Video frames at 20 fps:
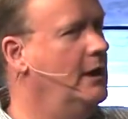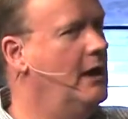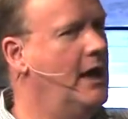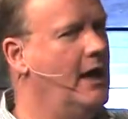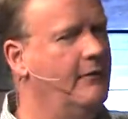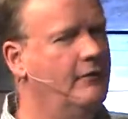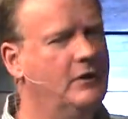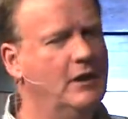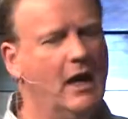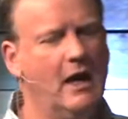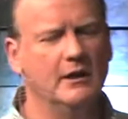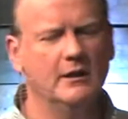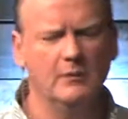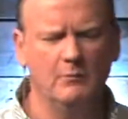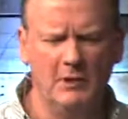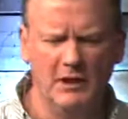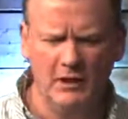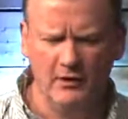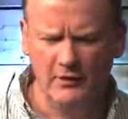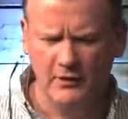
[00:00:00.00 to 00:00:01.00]
I've got to
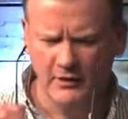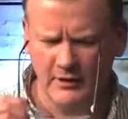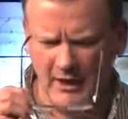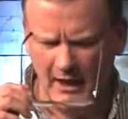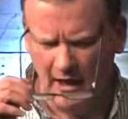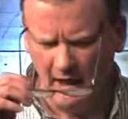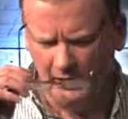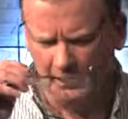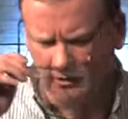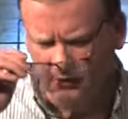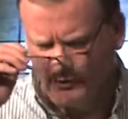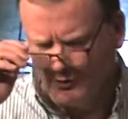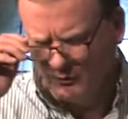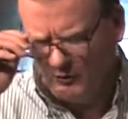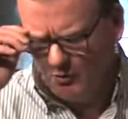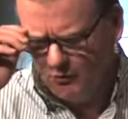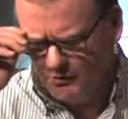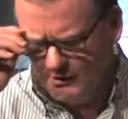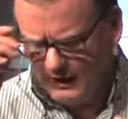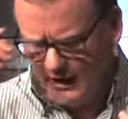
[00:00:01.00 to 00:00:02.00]
be entertained. And so
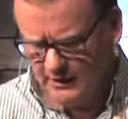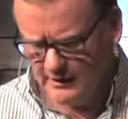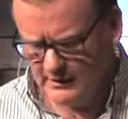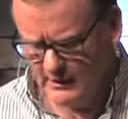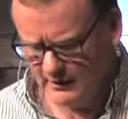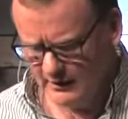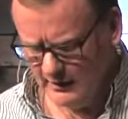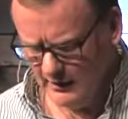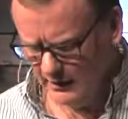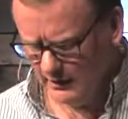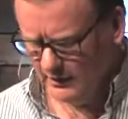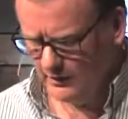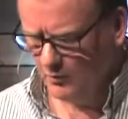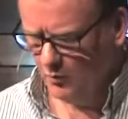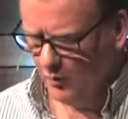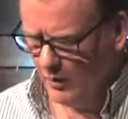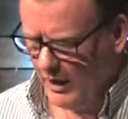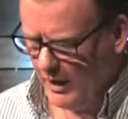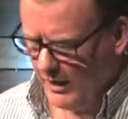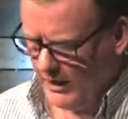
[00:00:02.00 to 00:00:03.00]
those things can get in the
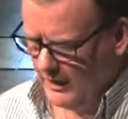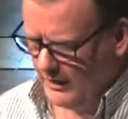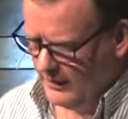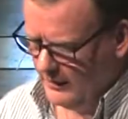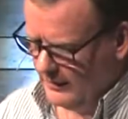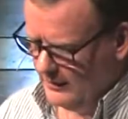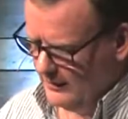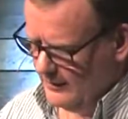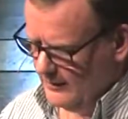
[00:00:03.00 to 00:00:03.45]
way,